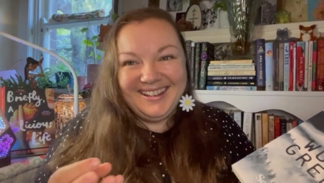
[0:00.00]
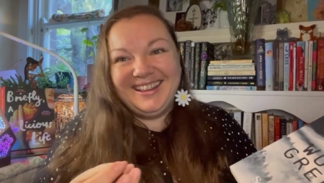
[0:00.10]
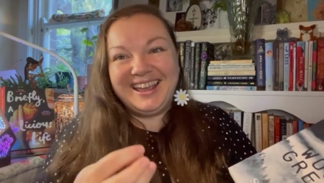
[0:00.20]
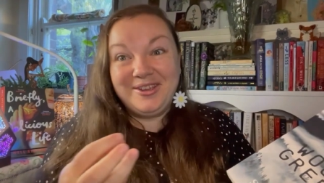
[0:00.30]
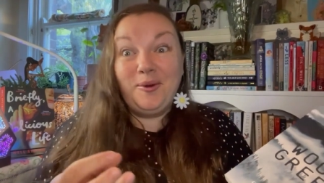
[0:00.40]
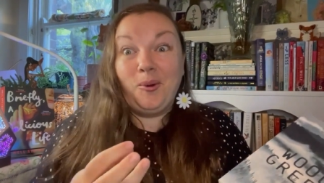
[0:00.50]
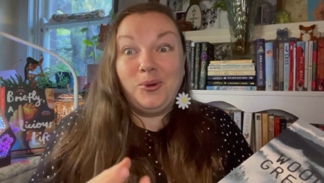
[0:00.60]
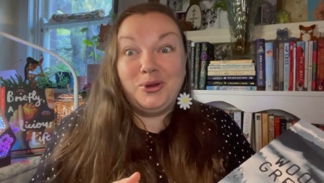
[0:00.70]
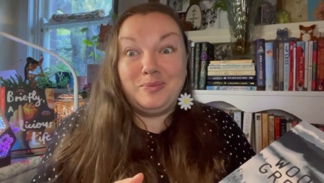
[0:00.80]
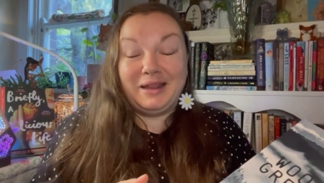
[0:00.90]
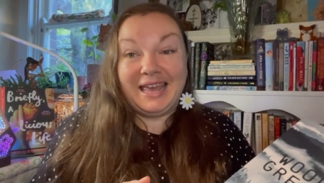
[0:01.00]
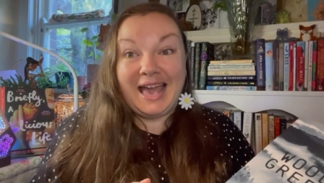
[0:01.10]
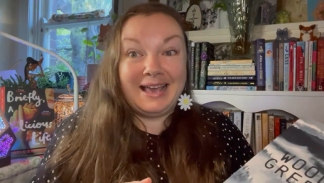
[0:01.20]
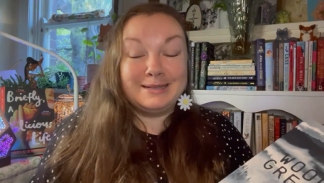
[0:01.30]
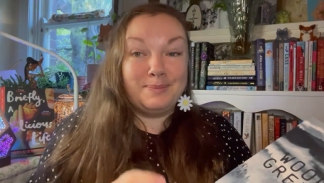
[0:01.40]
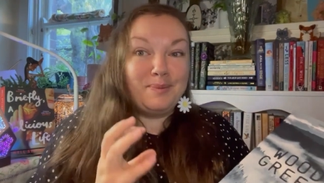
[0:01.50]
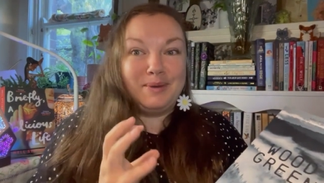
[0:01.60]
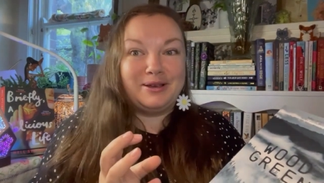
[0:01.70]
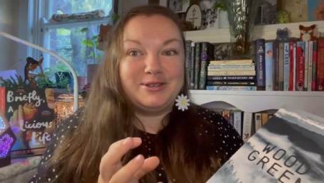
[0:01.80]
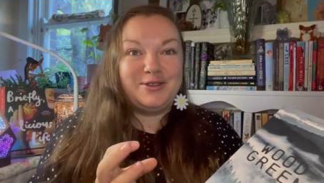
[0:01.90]
like you audibly gasp
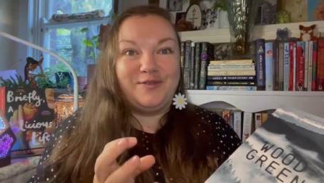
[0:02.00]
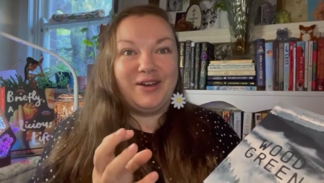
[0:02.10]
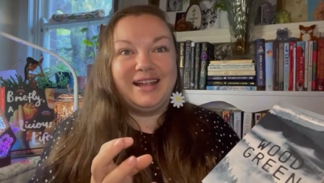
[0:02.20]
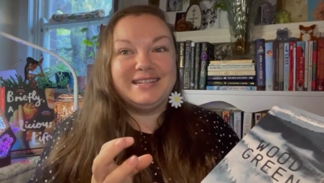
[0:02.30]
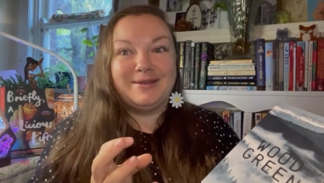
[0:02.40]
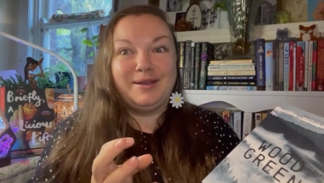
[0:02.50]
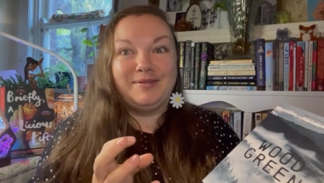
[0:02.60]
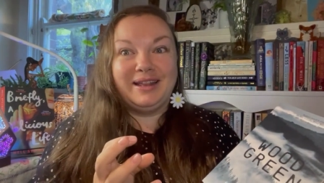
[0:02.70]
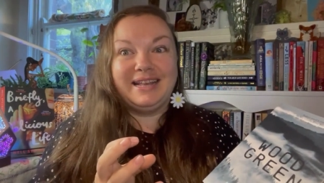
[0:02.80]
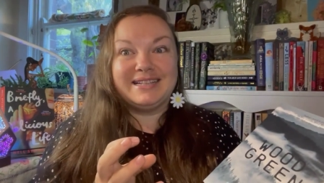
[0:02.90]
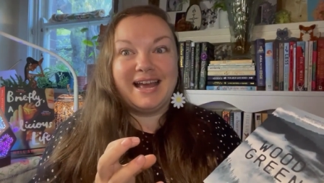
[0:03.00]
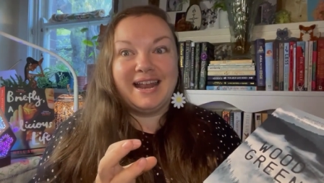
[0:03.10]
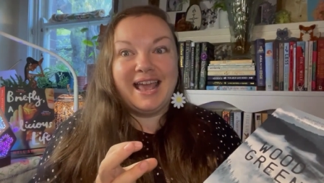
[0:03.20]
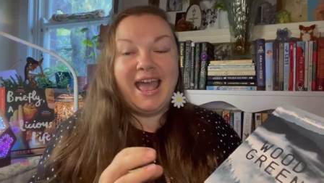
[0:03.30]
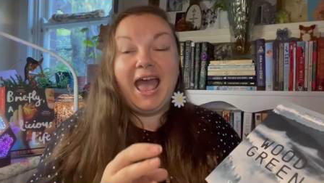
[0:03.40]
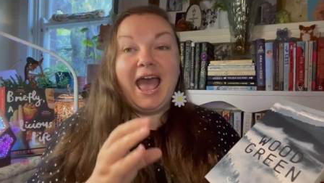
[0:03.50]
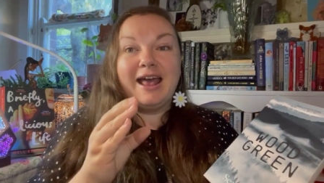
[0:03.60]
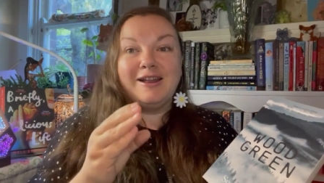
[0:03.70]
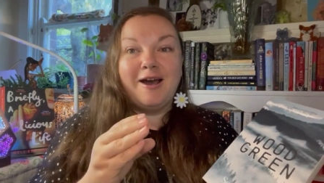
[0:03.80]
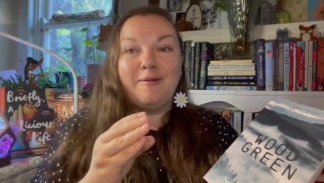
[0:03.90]
because you find something really exciting.
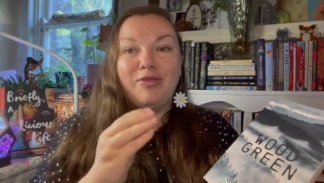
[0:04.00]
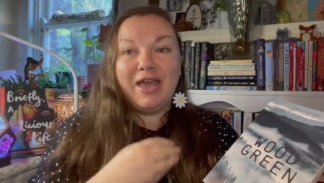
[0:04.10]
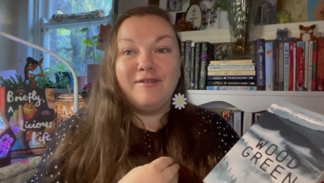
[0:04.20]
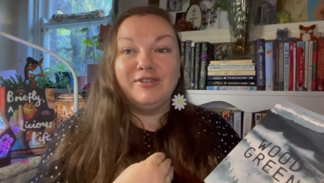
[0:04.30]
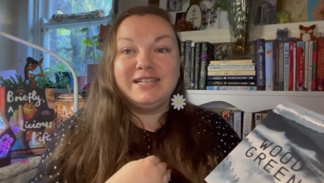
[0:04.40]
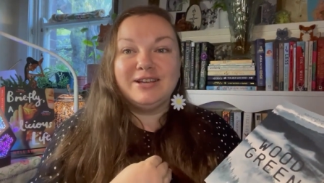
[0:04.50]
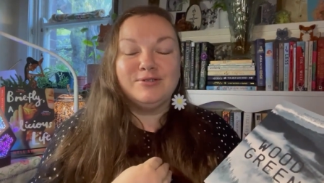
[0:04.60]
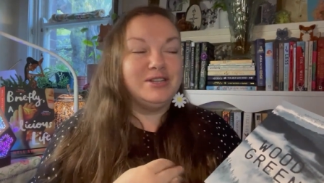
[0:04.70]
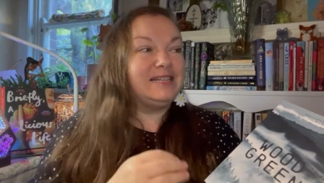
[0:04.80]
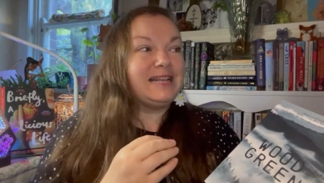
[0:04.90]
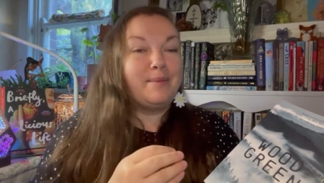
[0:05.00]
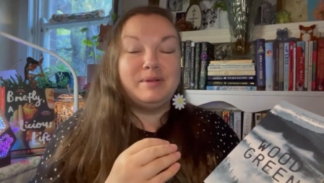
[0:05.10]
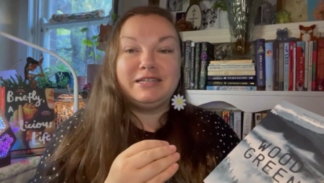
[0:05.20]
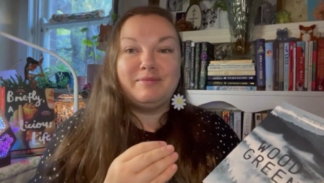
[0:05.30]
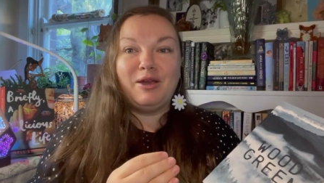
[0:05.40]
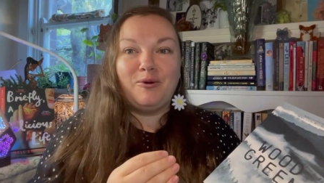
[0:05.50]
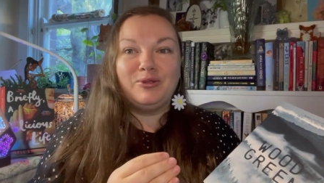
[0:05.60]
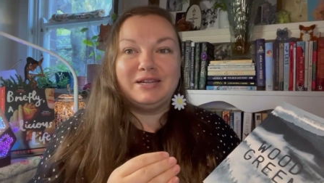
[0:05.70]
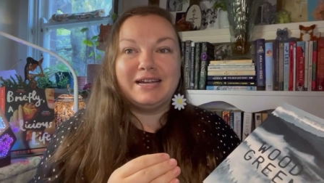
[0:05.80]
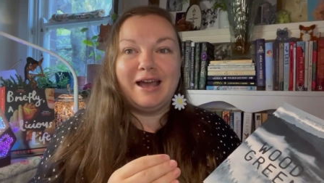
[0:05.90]
And every single, this happens to me all
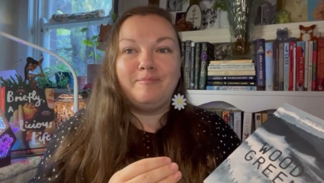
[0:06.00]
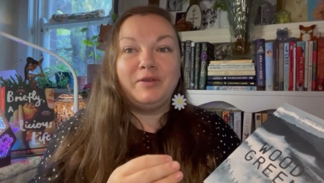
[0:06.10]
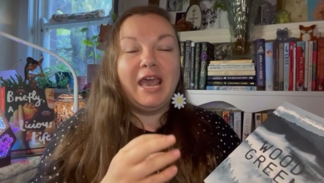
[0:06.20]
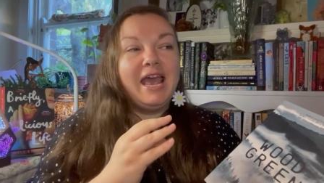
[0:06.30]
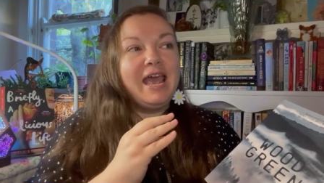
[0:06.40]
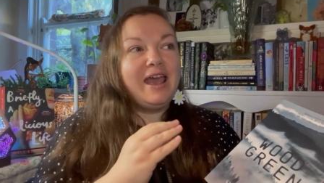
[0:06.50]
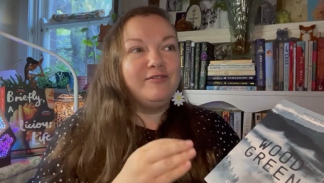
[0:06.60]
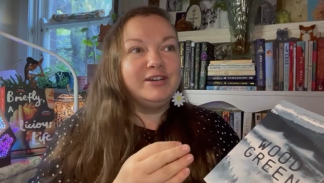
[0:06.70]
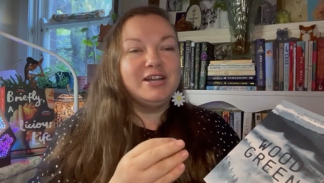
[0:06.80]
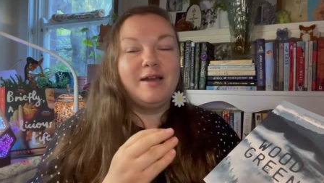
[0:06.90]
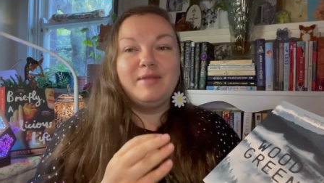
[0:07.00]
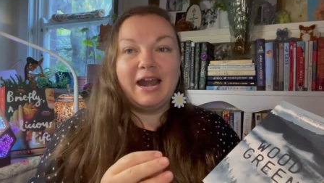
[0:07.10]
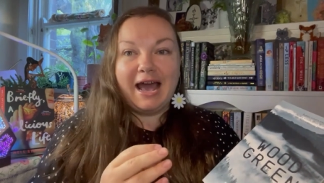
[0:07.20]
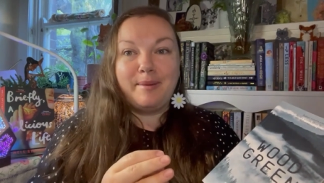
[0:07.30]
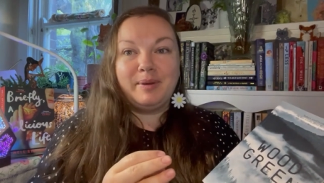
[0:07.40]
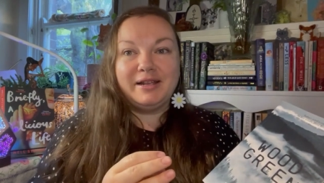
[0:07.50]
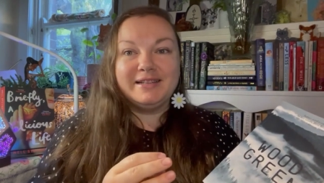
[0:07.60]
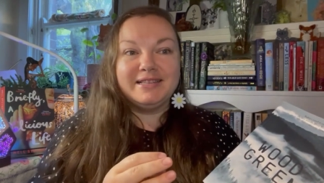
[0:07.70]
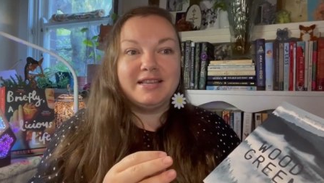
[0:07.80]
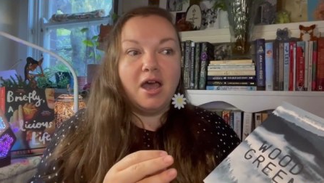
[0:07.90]
the time. Every time that
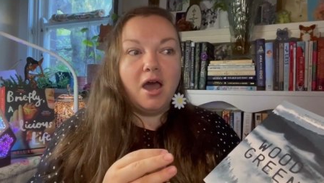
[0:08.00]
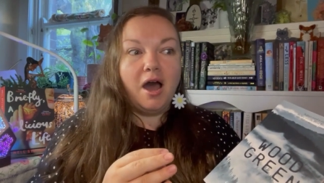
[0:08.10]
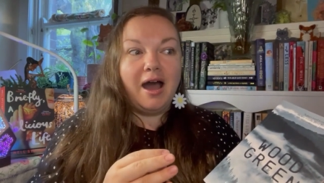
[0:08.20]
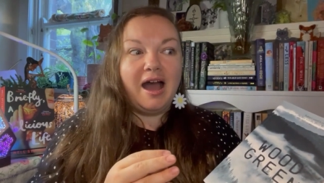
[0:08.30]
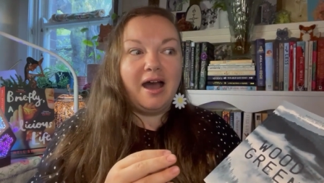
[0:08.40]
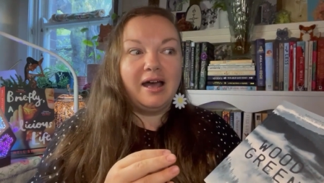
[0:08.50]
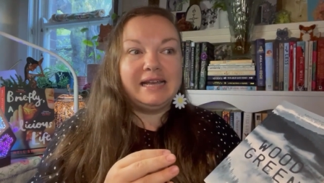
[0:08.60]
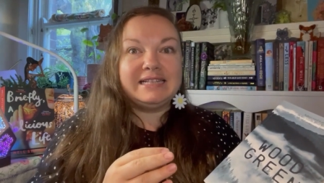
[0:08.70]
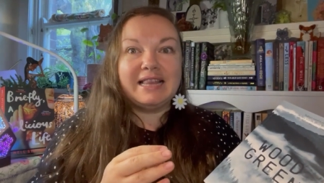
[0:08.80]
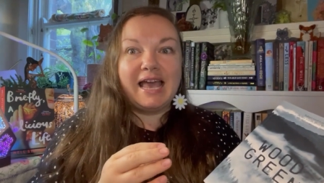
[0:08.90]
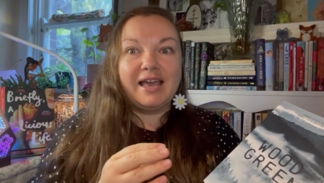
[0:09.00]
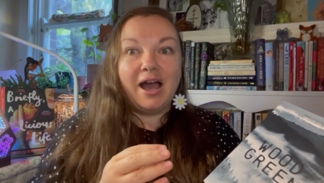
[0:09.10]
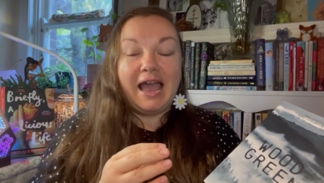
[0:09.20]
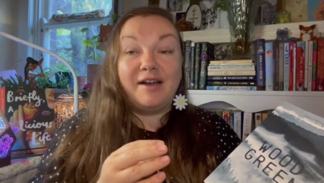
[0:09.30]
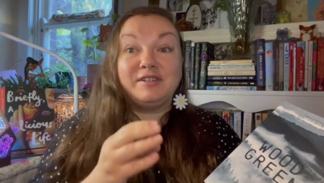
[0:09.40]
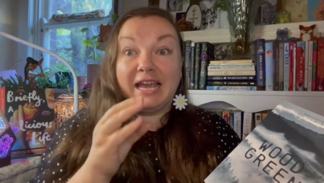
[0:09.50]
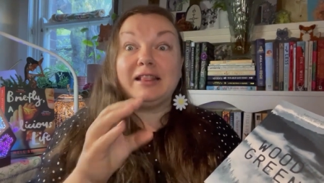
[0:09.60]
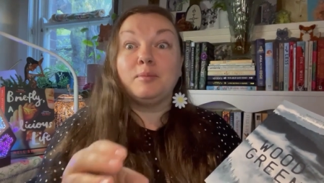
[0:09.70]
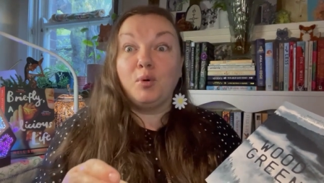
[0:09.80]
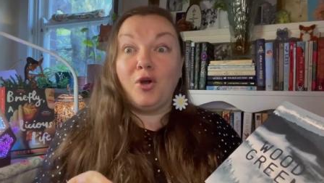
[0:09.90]
happens, it's like I have to
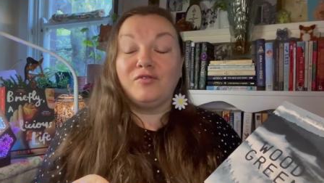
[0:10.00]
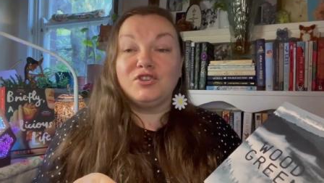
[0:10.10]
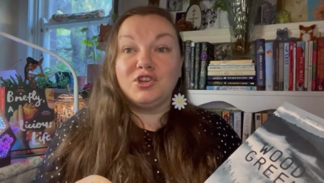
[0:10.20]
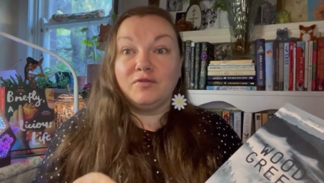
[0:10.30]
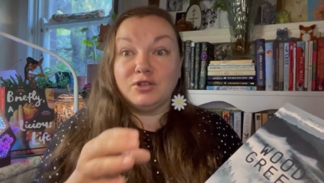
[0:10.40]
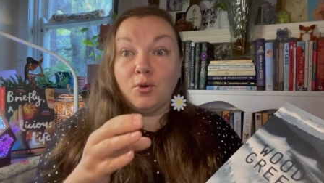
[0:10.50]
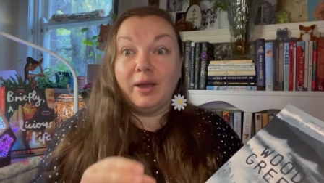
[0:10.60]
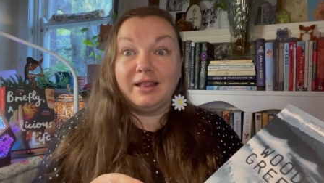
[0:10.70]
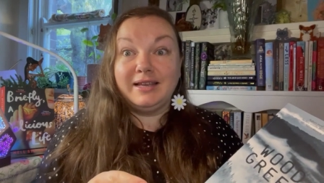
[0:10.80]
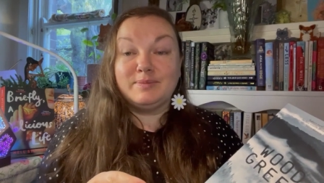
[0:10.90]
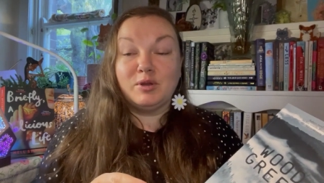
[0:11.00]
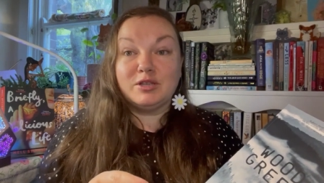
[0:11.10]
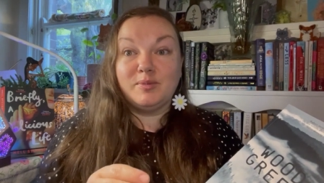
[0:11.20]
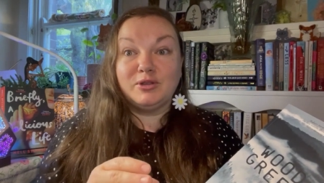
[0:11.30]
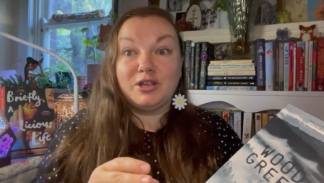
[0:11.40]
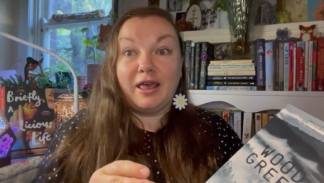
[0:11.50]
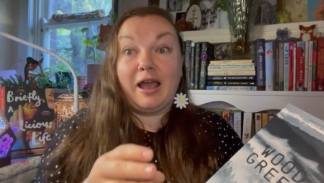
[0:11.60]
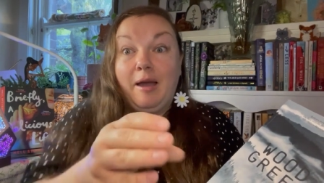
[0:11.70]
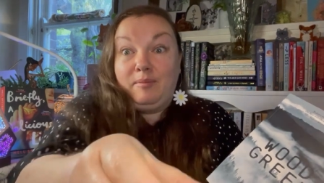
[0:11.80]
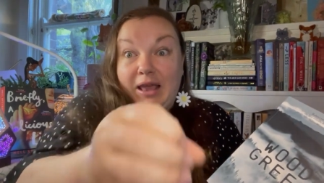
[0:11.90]
get the book off the shelf as quickly as possible. So
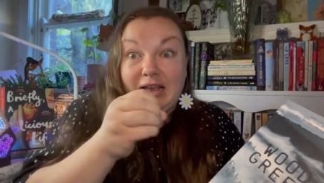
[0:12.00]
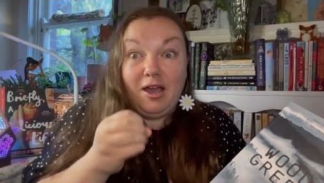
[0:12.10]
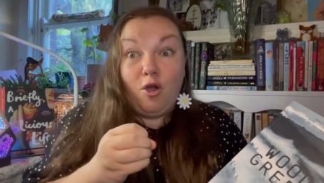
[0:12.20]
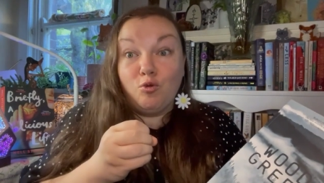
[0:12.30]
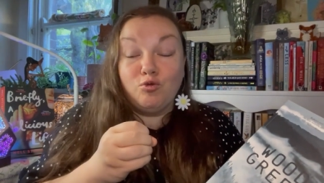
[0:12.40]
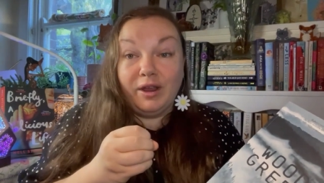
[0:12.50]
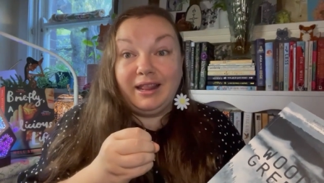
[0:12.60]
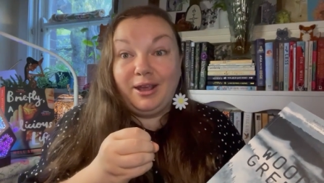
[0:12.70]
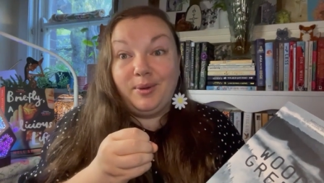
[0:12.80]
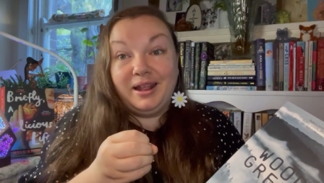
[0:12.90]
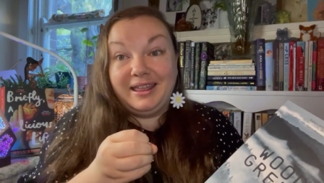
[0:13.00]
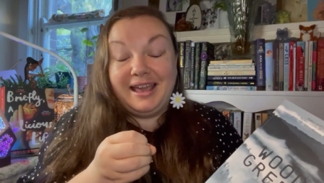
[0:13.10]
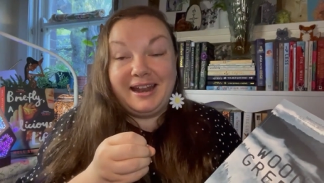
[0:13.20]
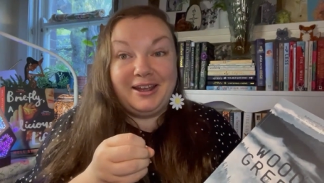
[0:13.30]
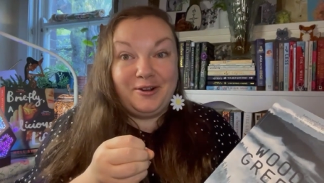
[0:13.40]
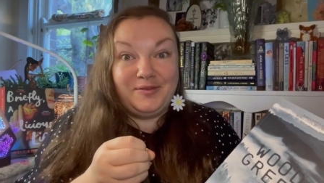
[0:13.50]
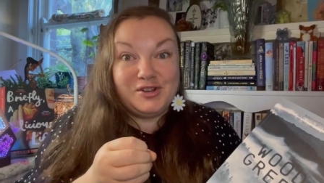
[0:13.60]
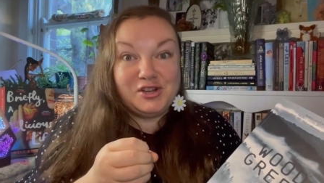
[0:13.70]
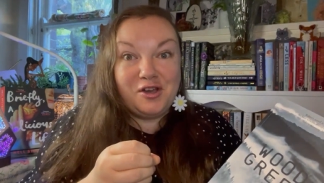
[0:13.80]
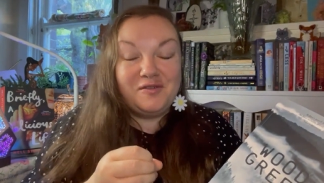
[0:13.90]
like I'm like really quickly getting it off the
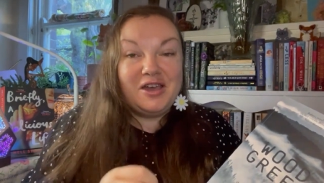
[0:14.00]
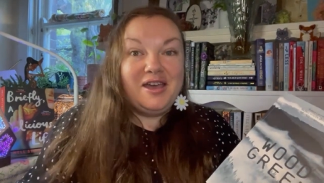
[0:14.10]
shelf